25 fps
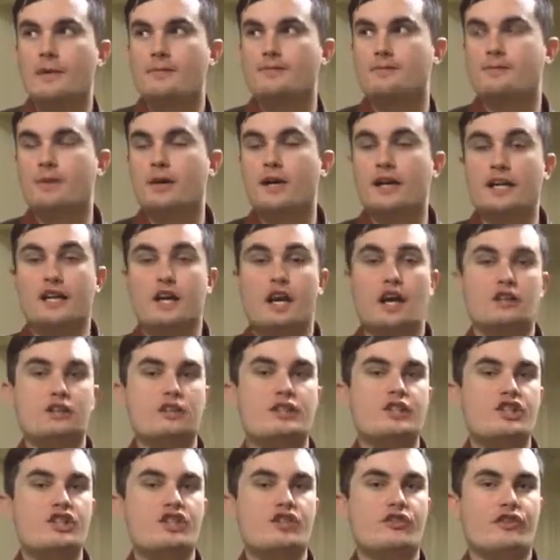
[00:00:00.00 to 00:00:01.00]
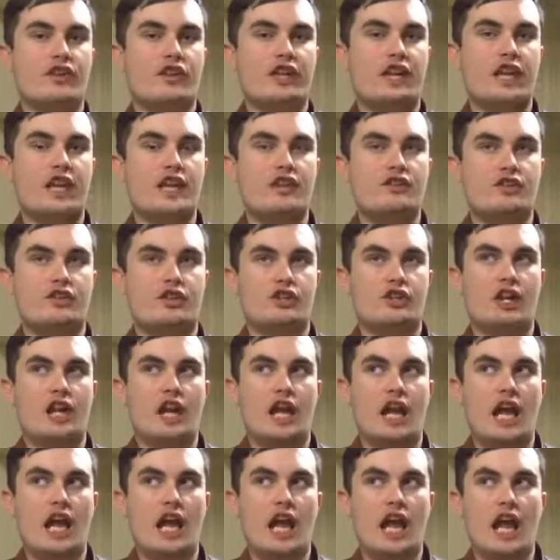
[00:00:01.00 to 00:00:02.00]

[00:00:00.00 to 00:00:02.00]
But Alicia Vikander